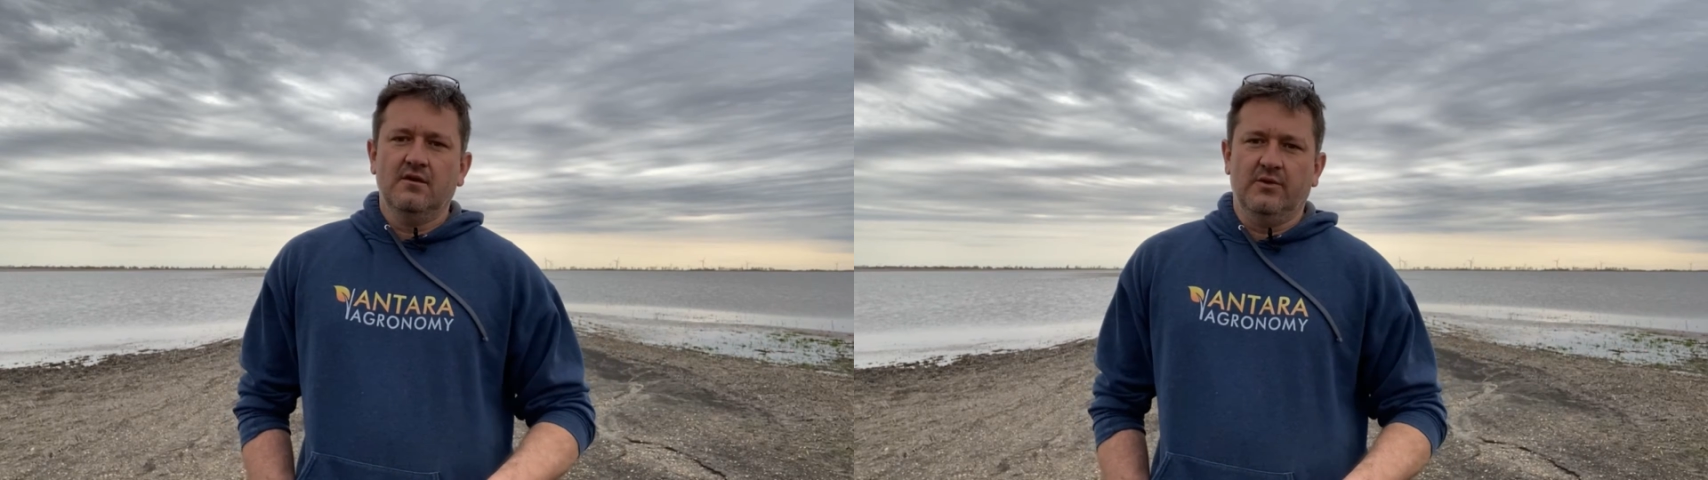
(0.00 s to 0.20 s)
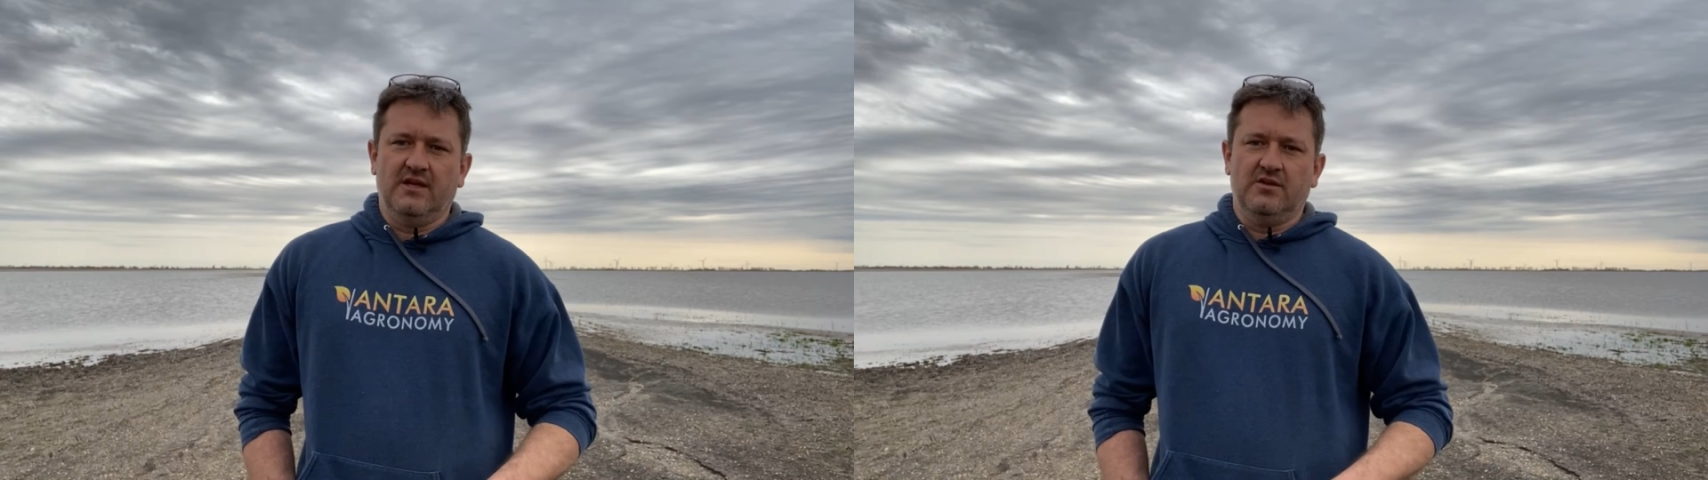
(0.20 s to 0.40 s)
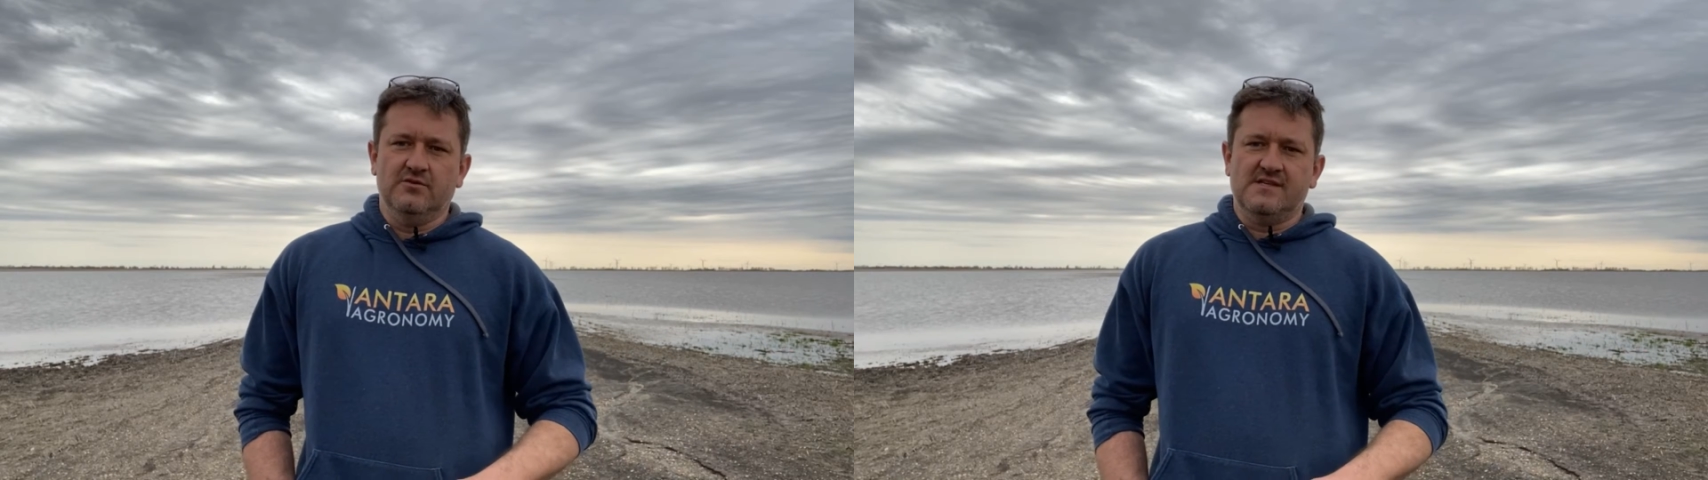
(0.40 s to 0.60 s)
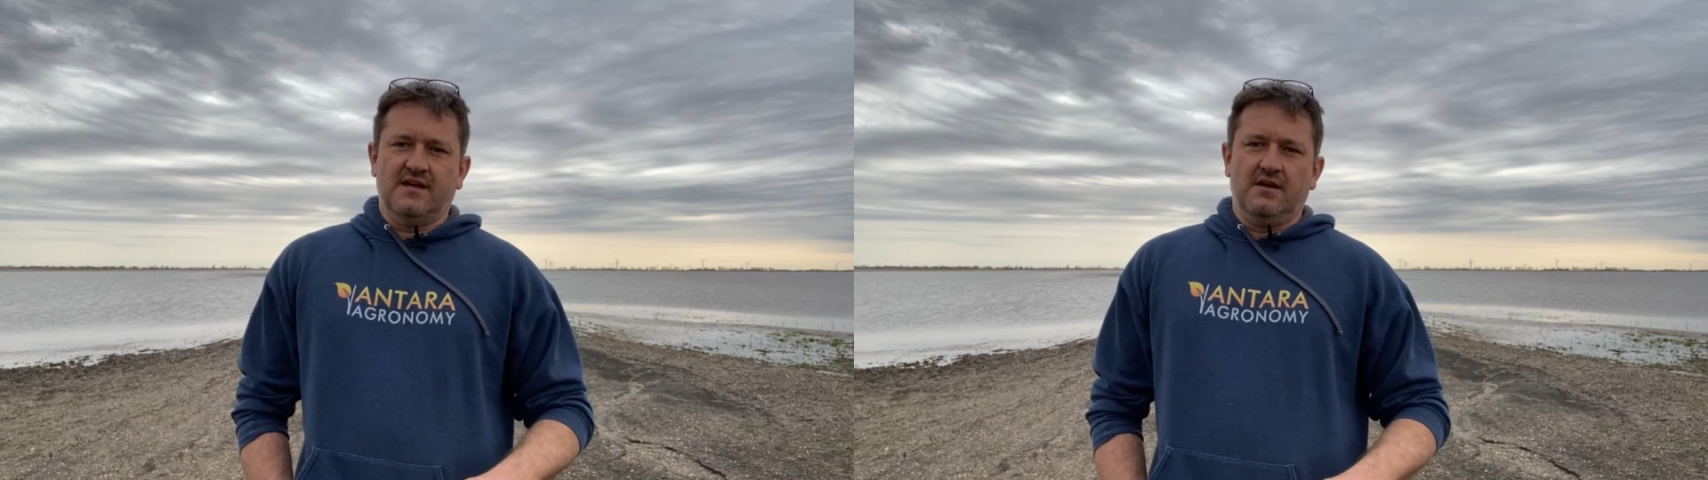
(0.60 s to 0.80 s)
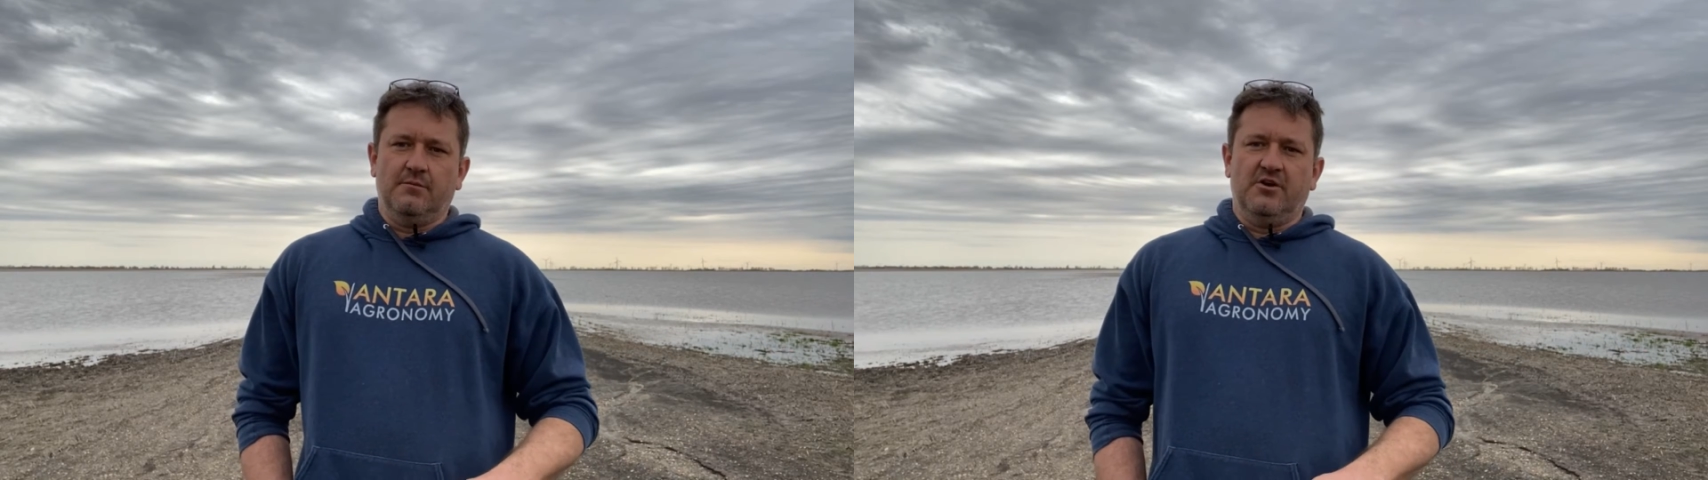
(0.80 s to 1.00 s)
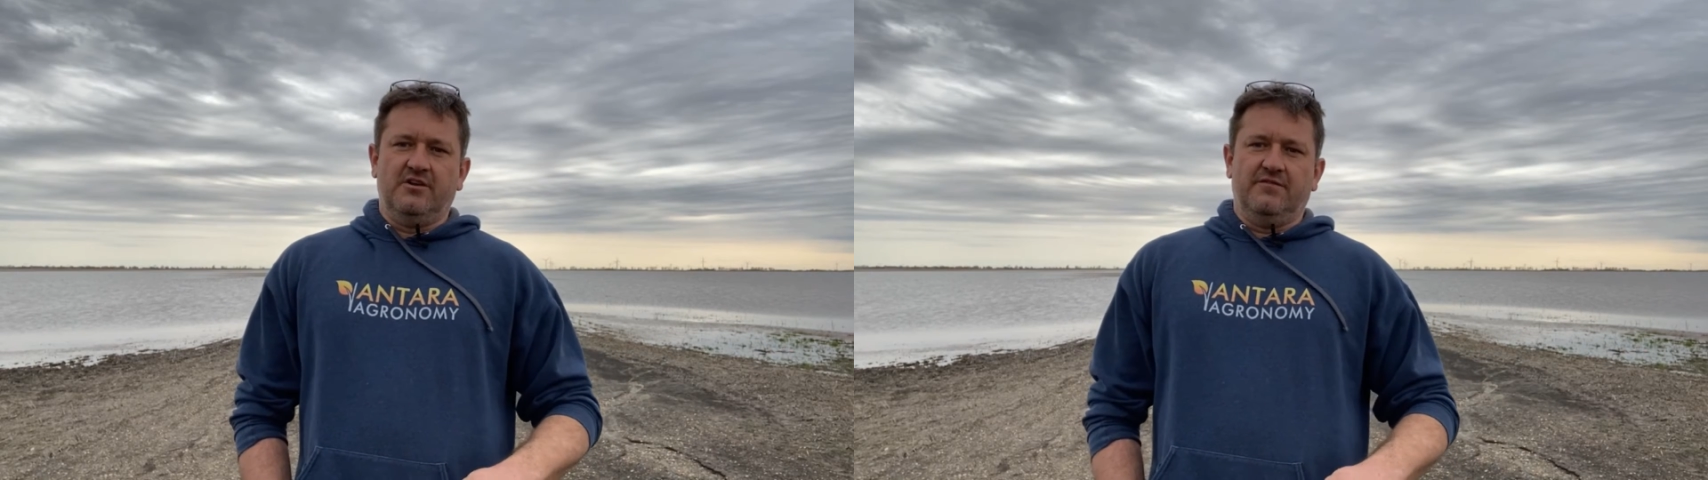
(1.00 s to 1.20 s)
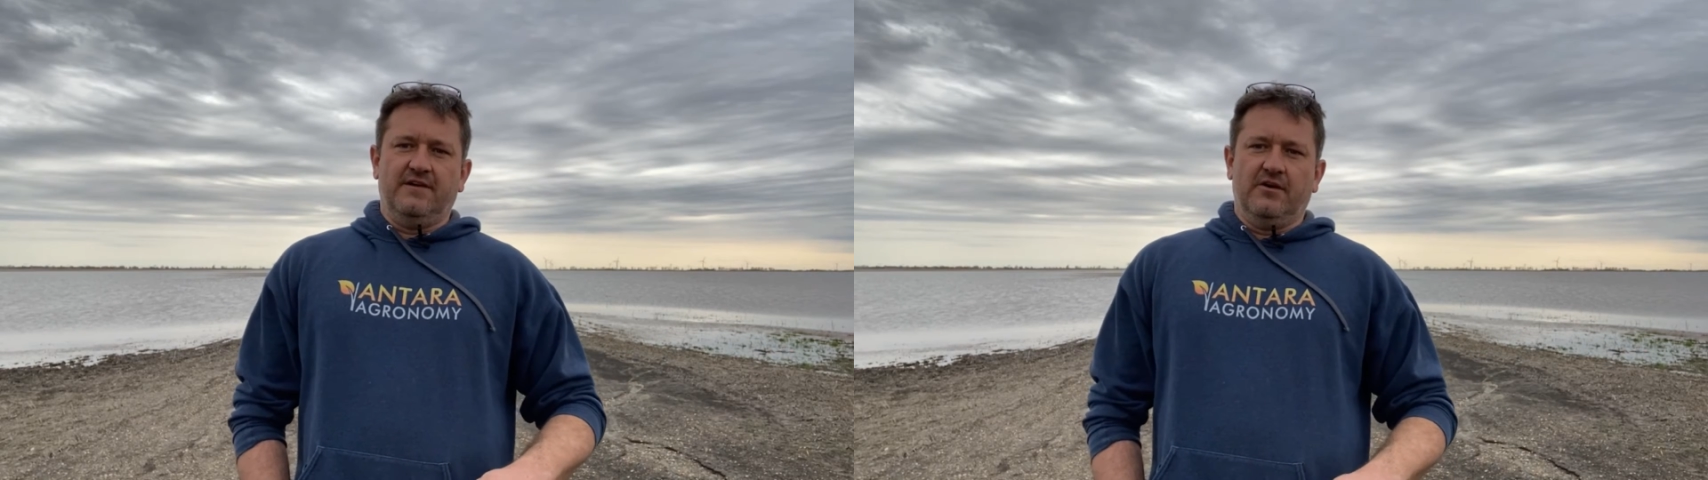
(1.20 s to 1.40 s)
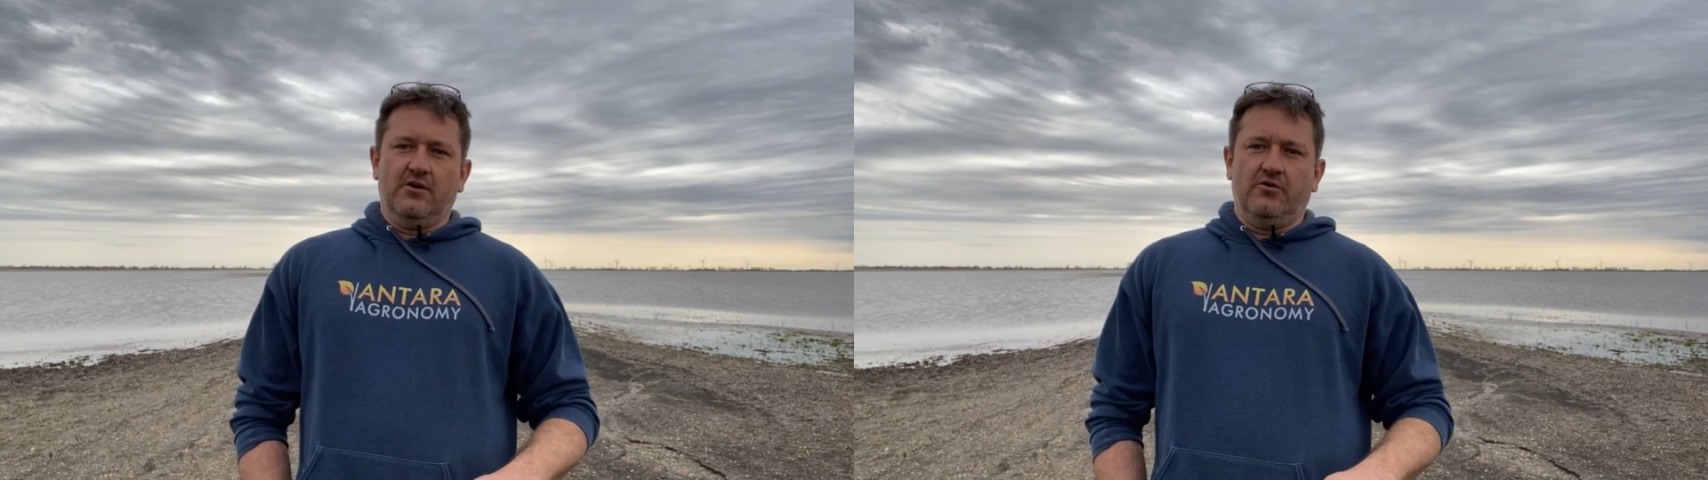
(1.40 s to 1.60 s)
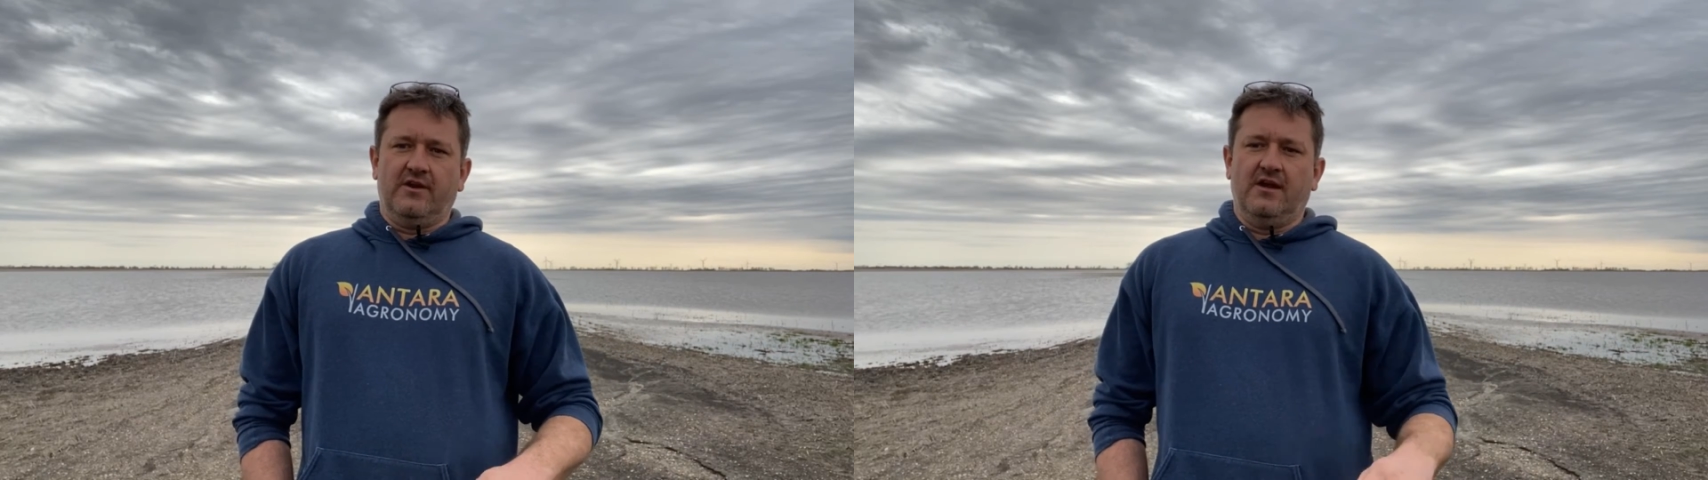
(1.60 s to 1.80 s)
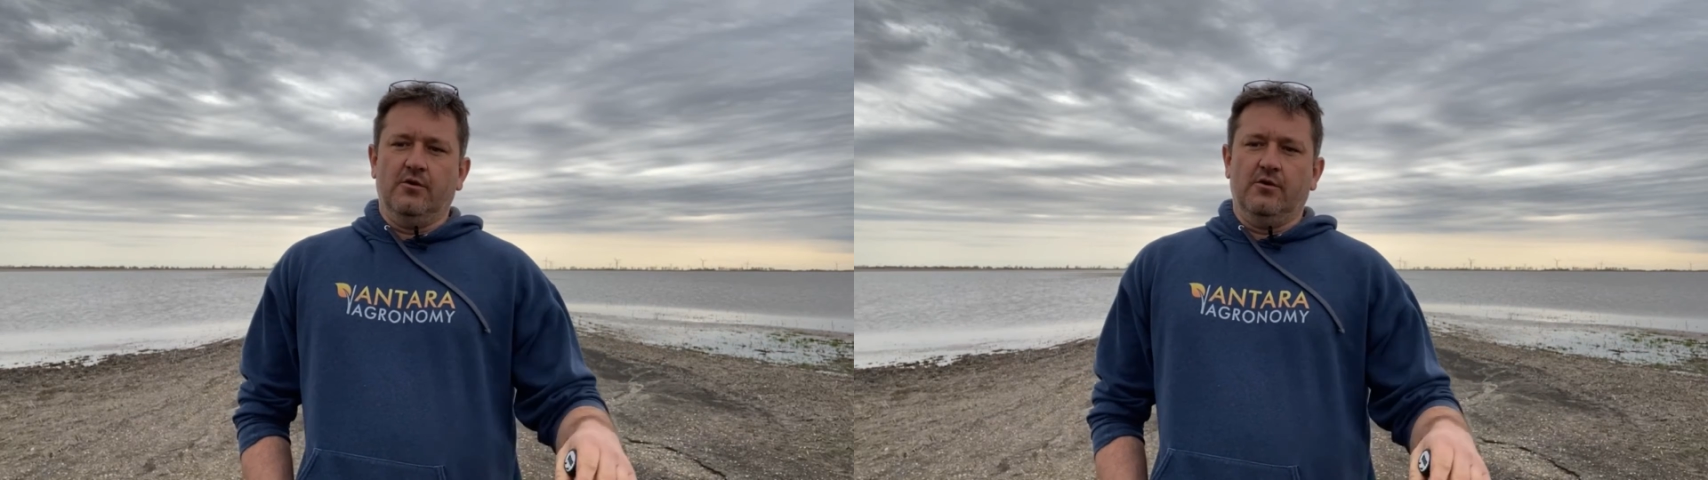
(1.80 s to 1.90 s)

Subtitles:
We can use that number to figure out, okay,